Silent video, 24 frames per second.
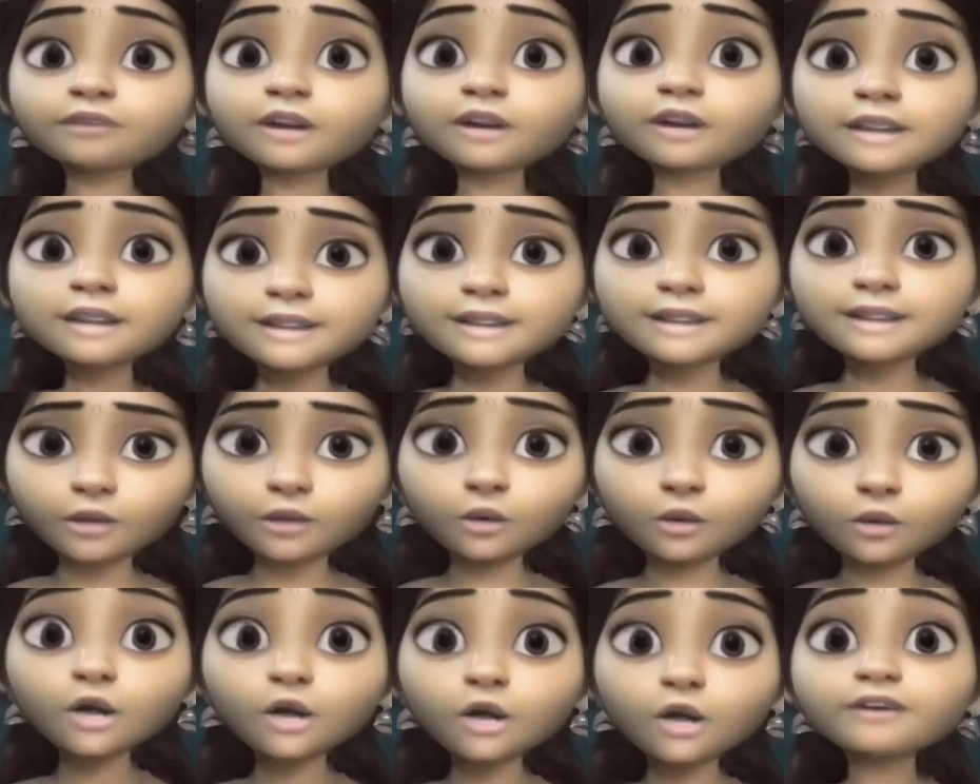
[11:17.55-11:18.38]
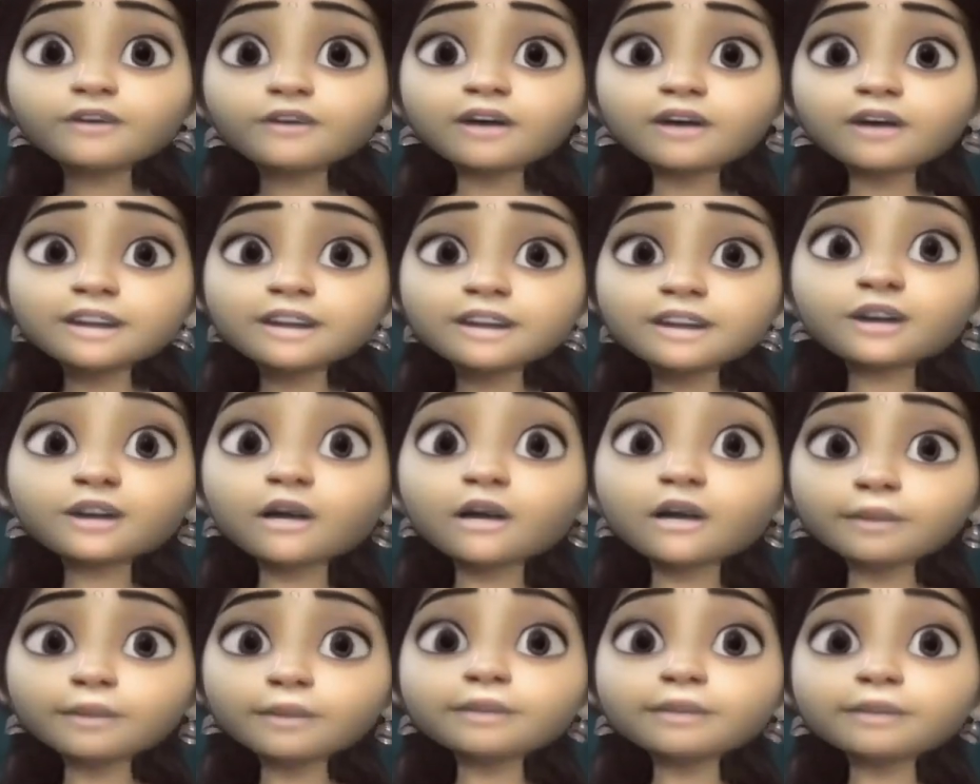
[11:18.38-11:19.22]
So once you
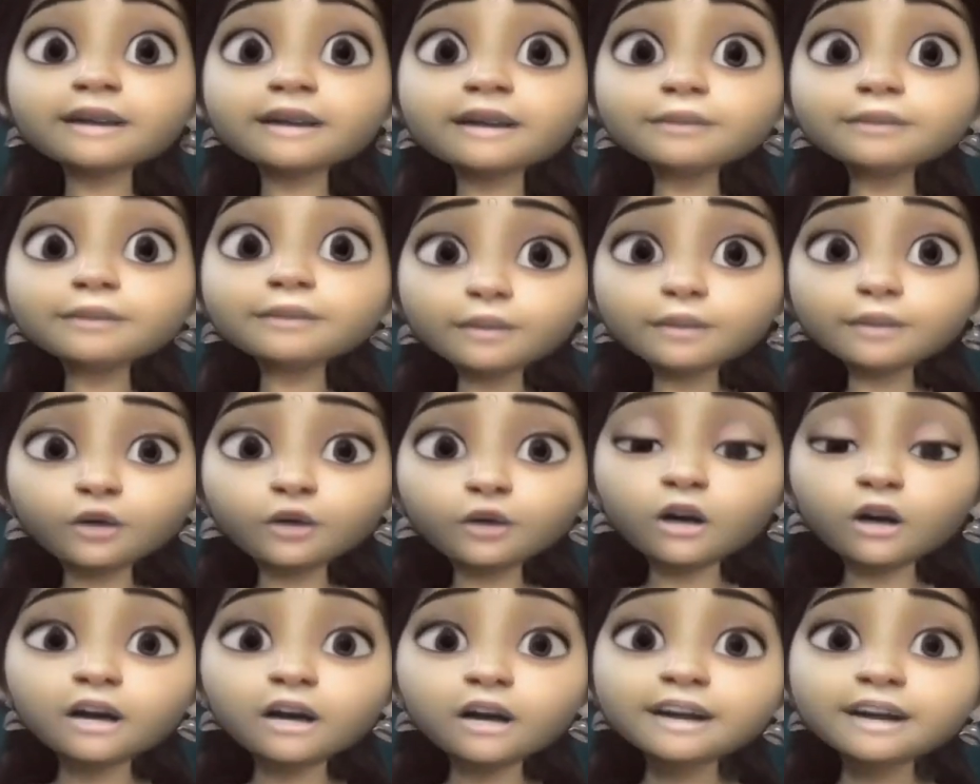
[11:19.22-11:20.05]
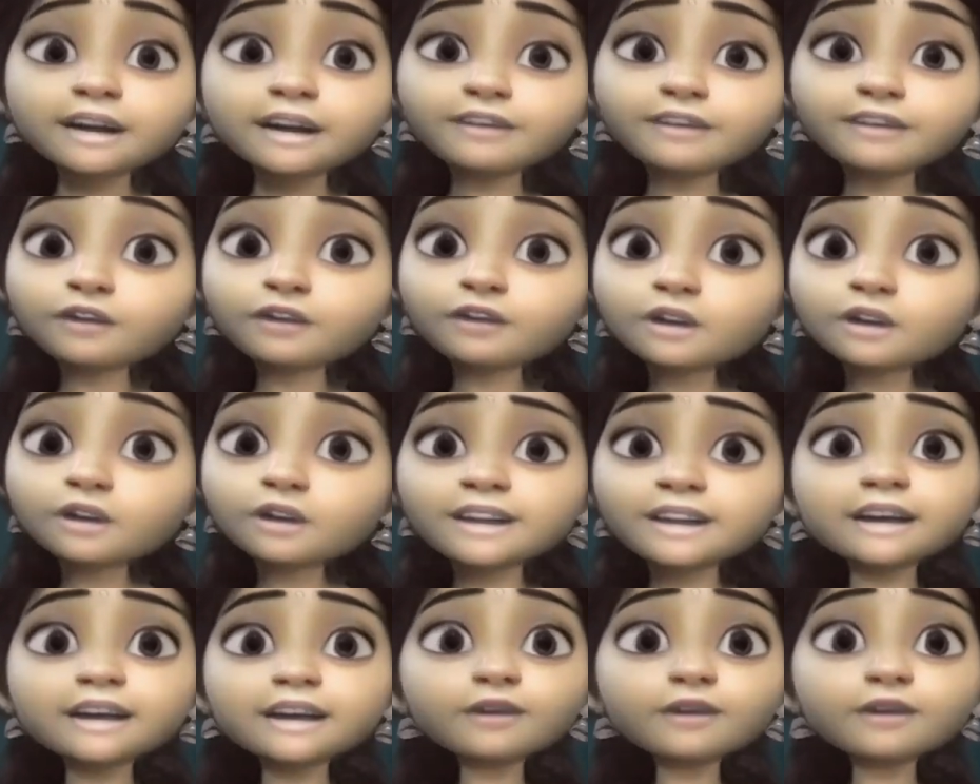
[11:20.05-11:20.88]
complete Big Book, if you
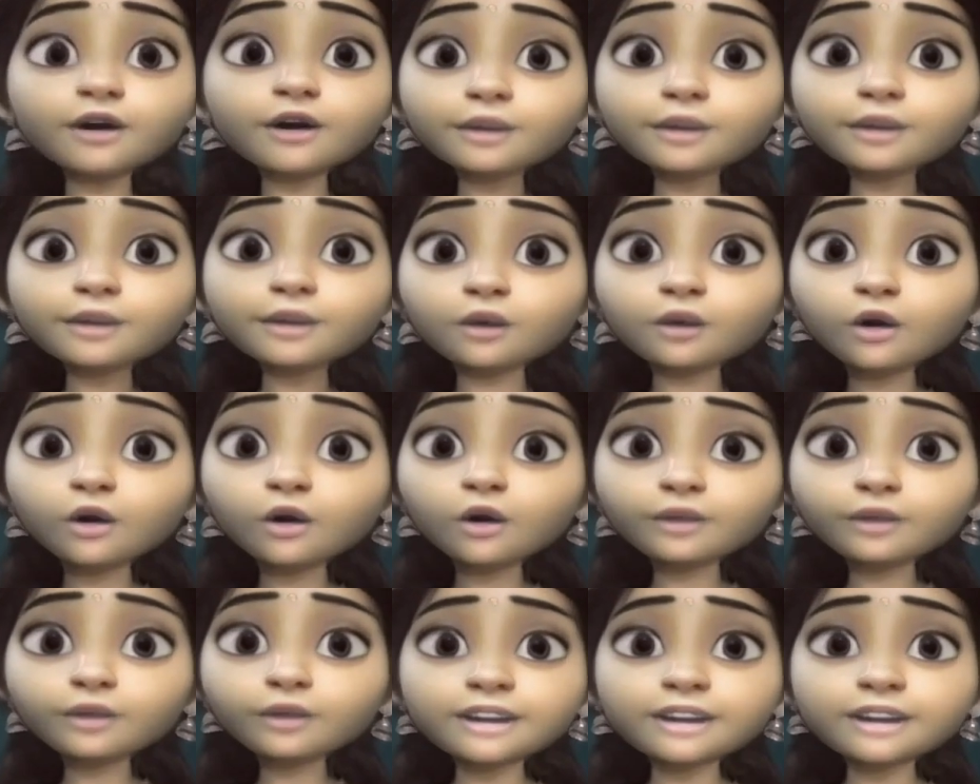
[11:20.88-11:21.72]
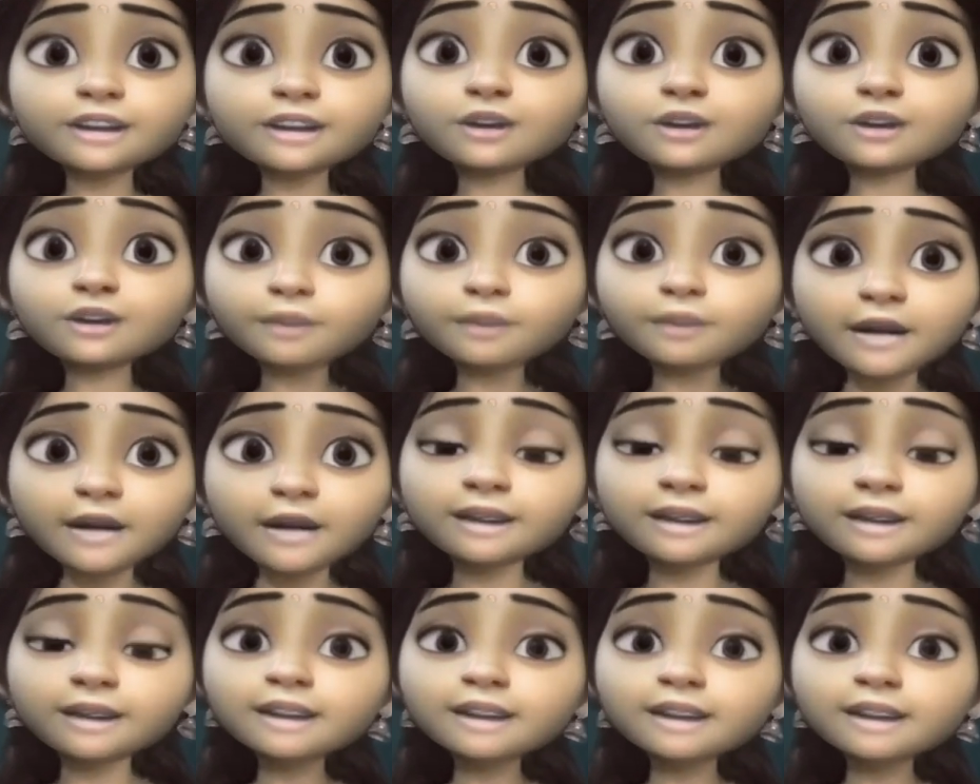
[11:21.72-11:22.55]
still want more questions to
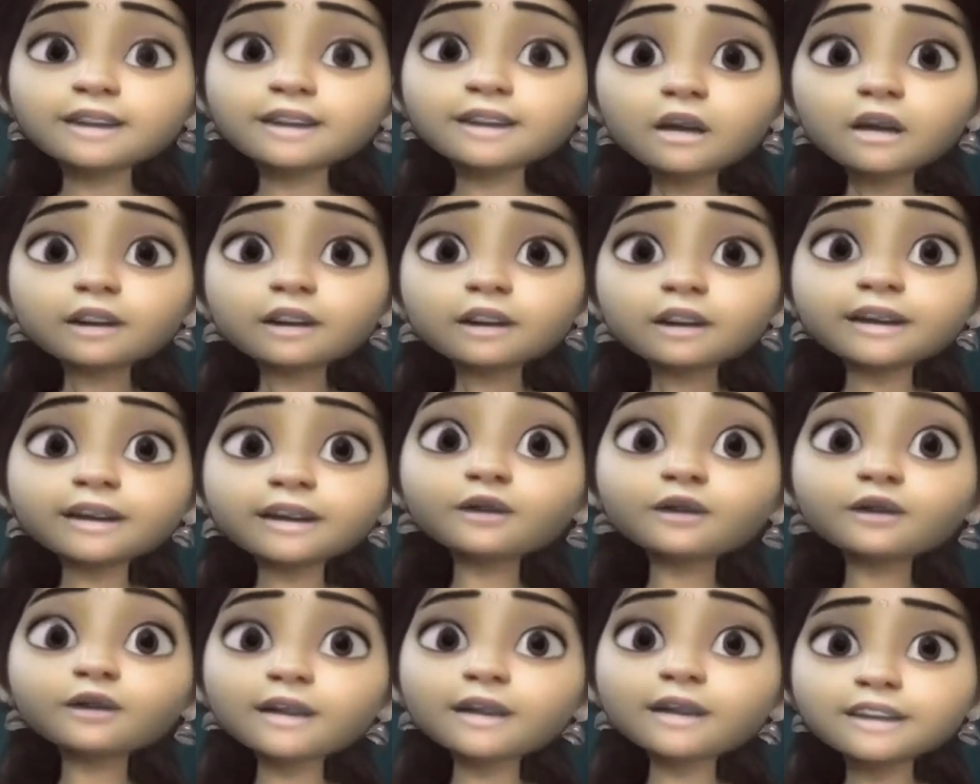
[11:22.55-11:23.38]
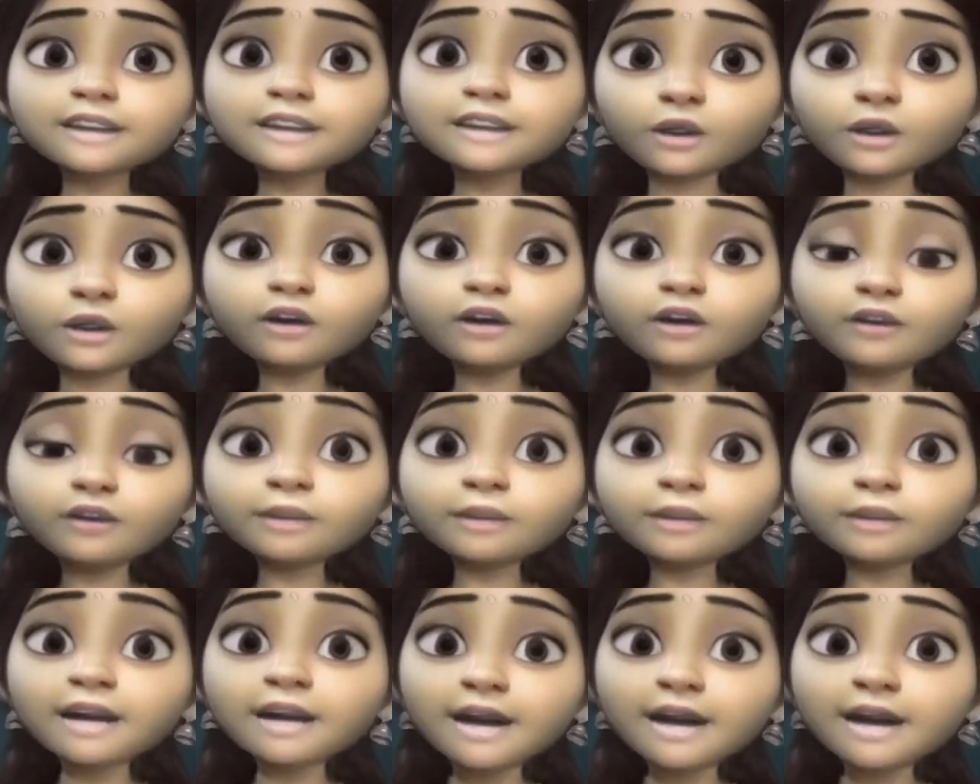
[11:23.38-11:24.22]
practice, then you can solve
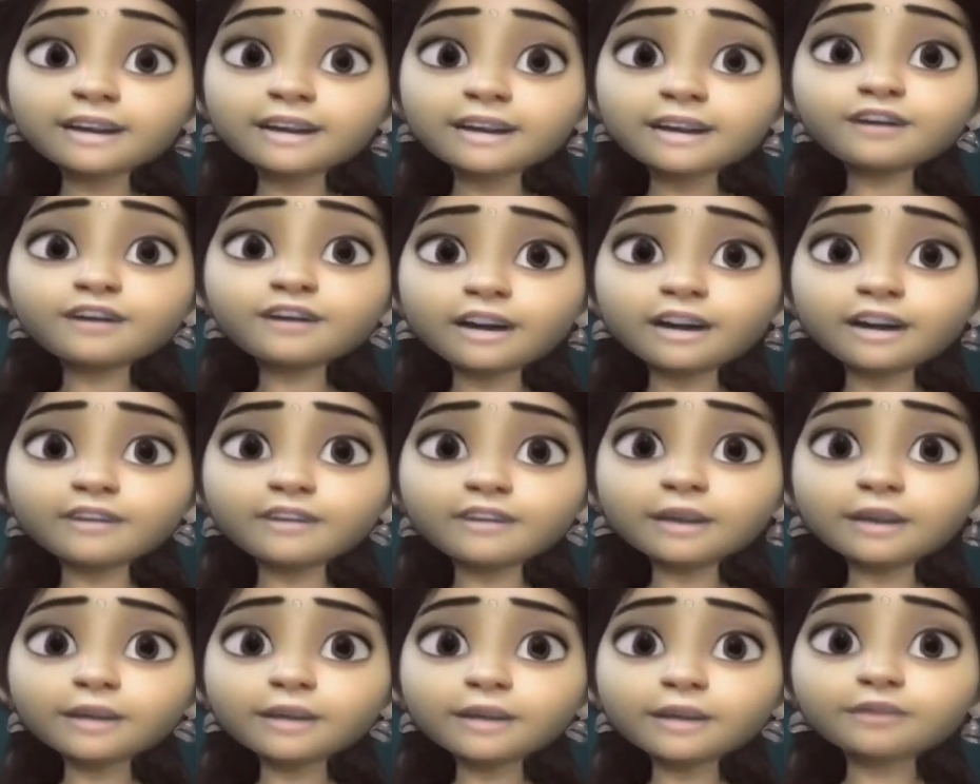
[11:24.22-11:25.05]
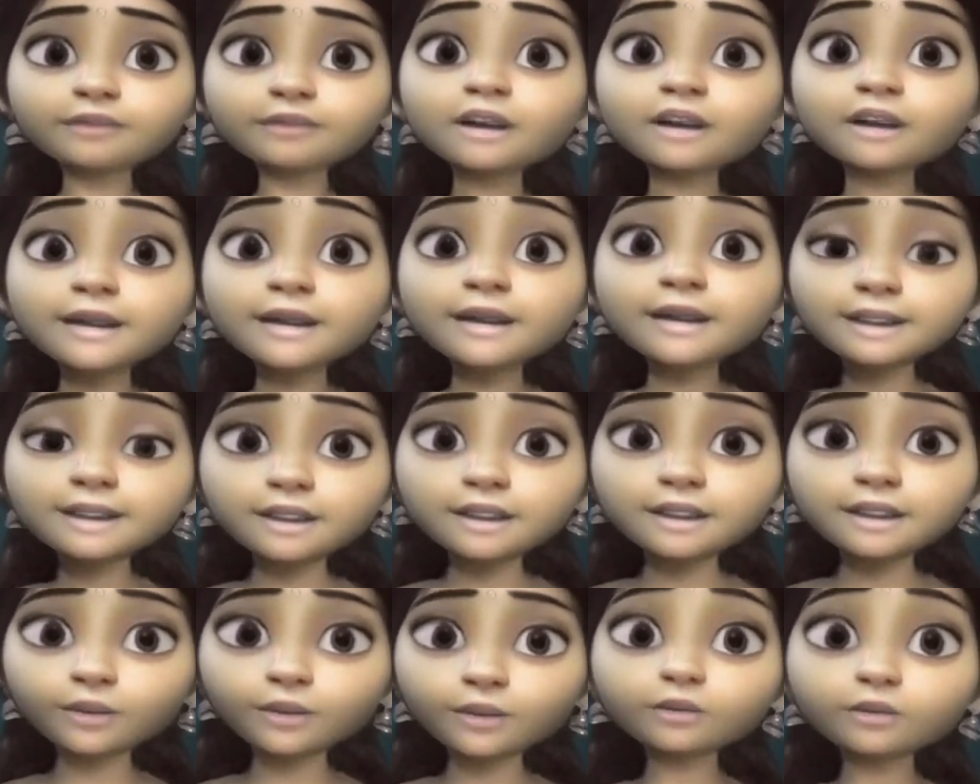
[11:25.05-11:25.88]
Manhattan 5LB.
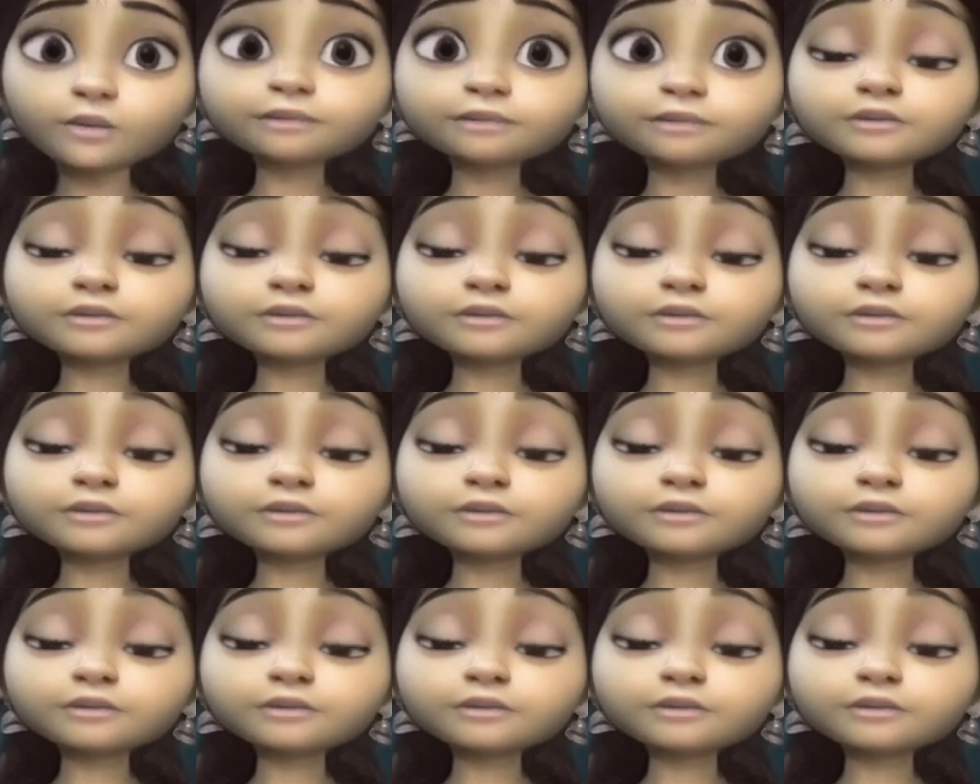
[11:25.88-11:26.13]
So